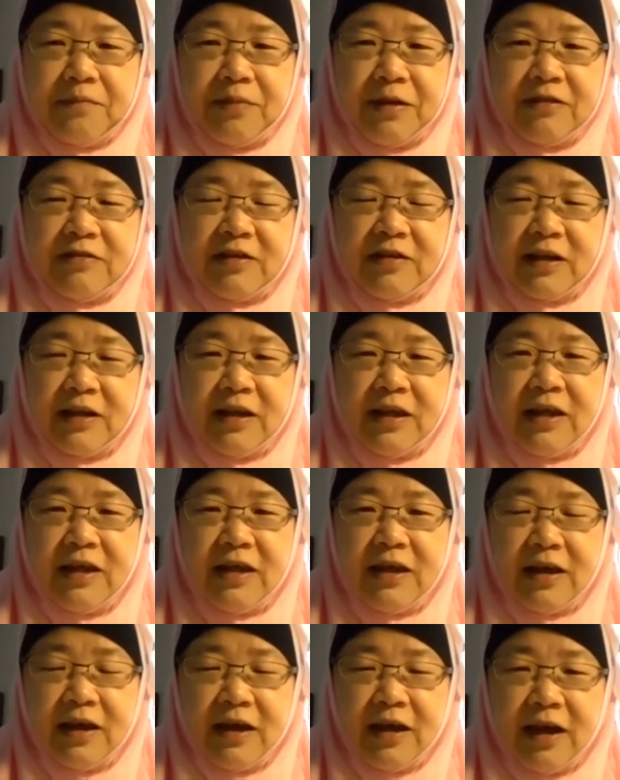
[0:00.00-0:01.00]
basically
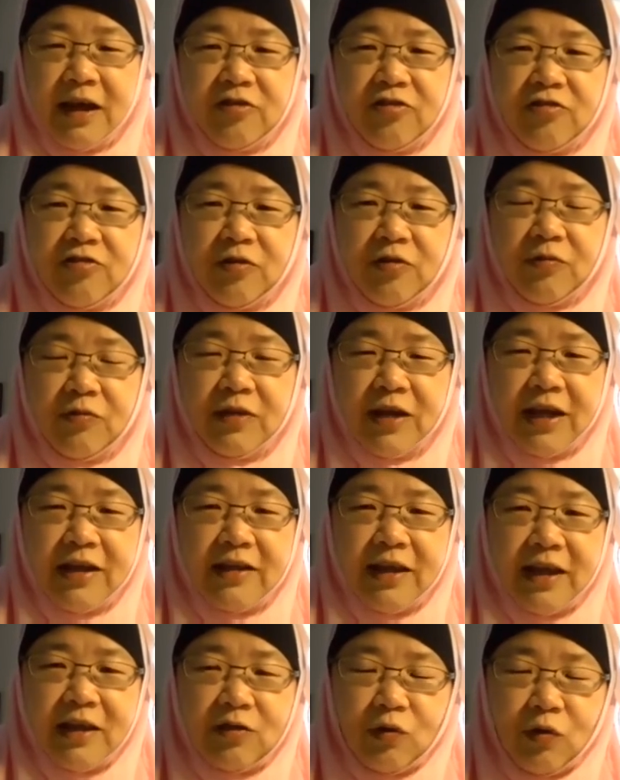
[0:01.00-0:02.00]
has shown that
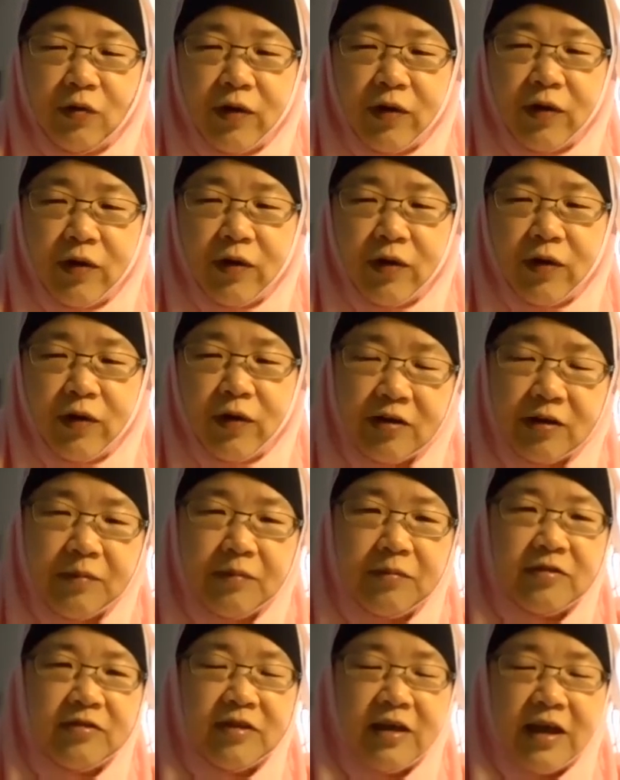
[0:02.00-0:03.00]
they don't have
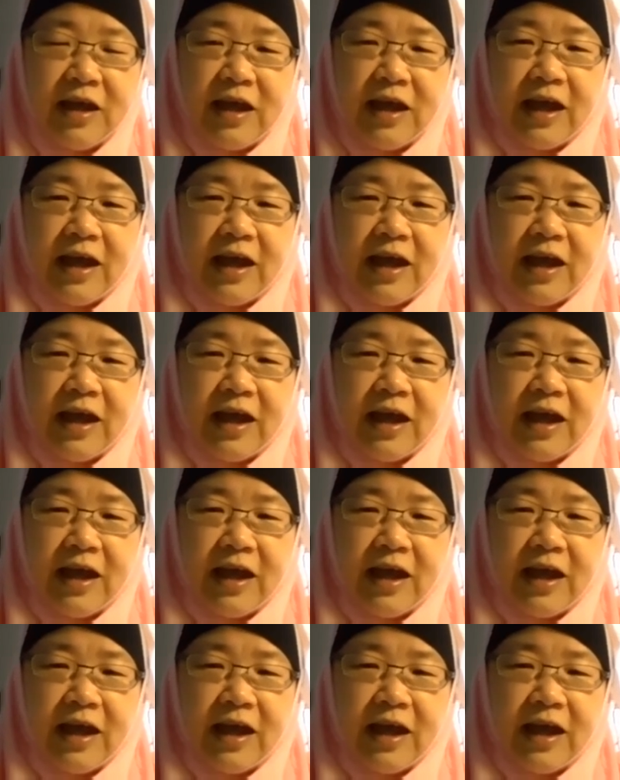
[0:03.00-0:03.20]
symptoms